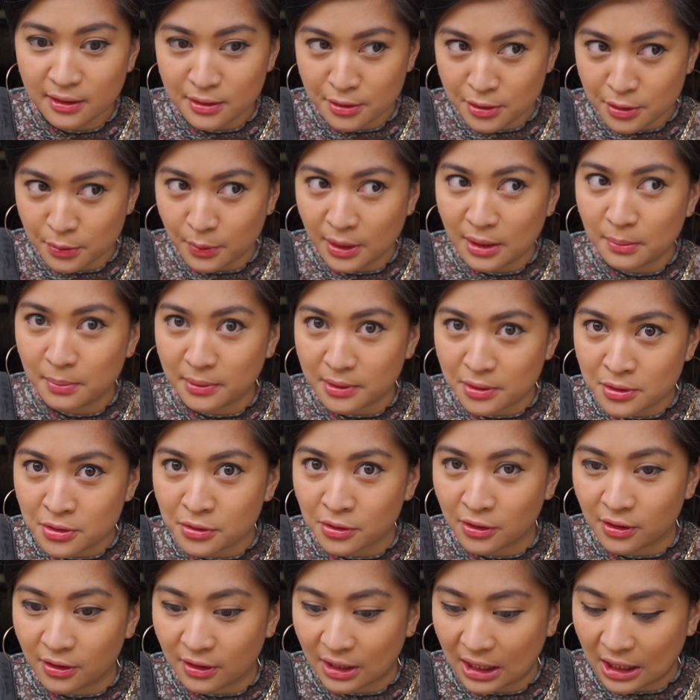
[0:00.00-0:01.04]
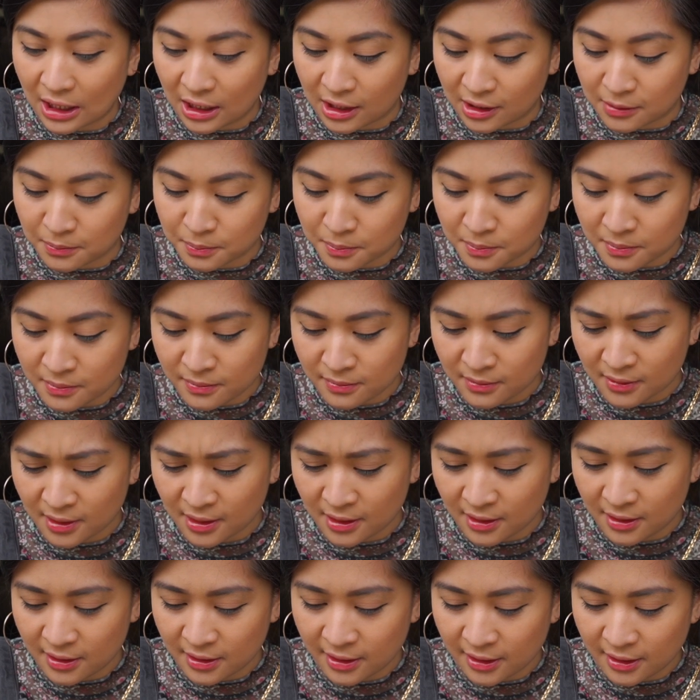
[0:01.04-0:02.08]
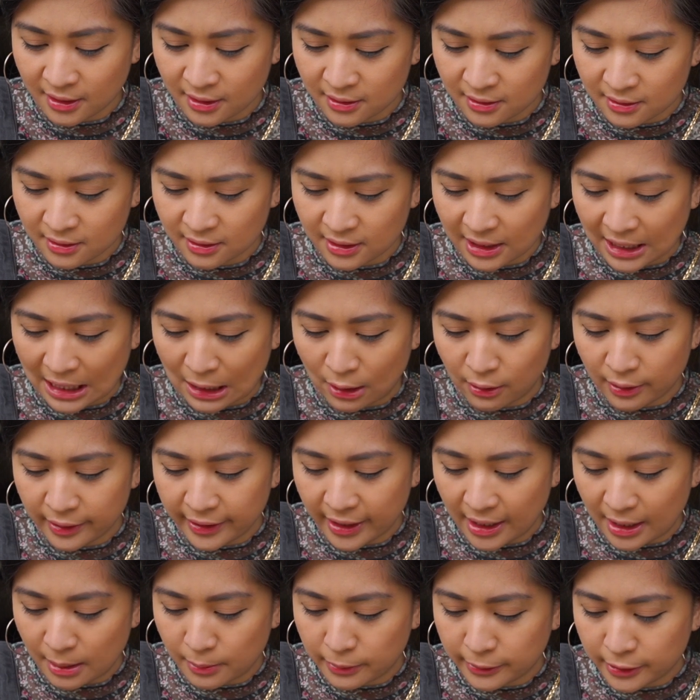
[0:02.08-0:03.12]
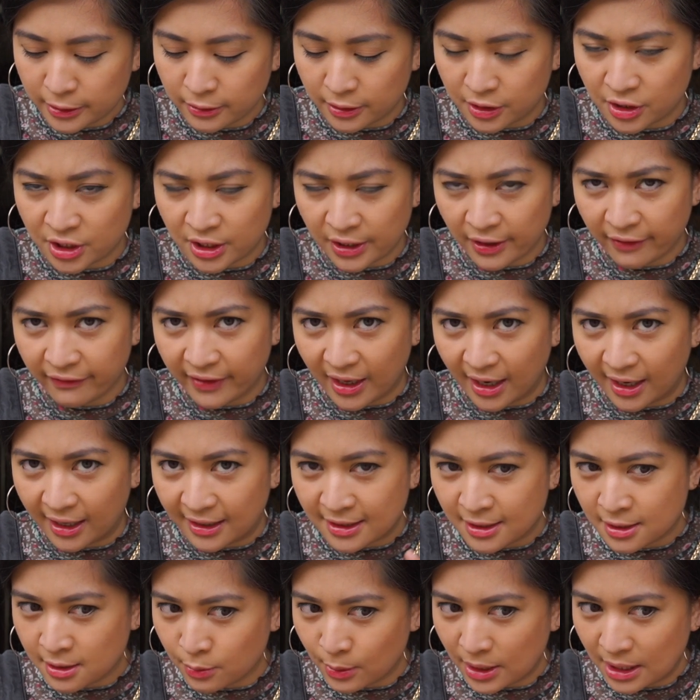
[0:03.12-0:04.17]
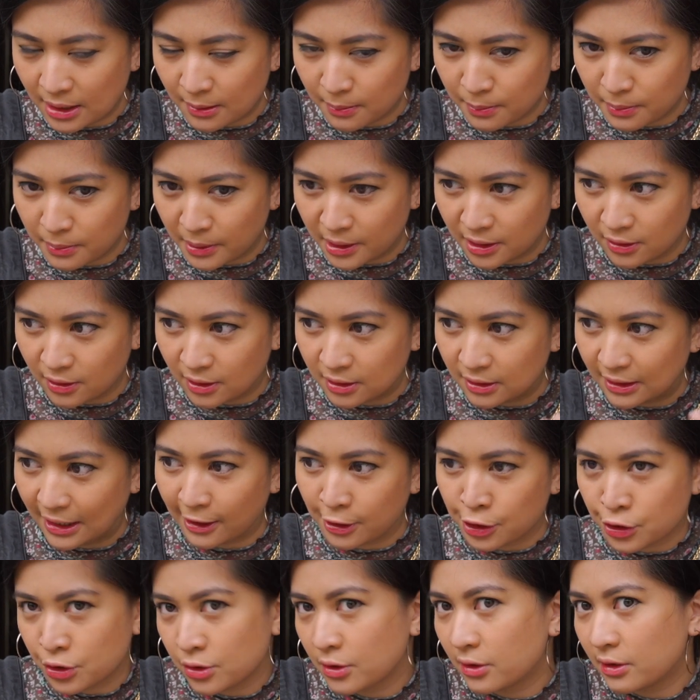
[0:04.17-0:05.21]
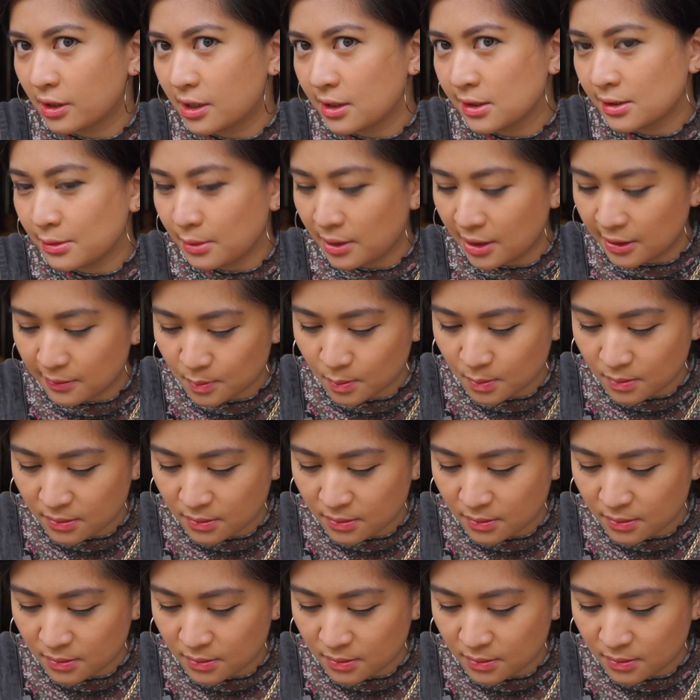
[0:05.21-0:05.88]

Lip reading: Sweet but strong, yeah. How are they able to achieve that? It's sweet, but not like sugary sweet.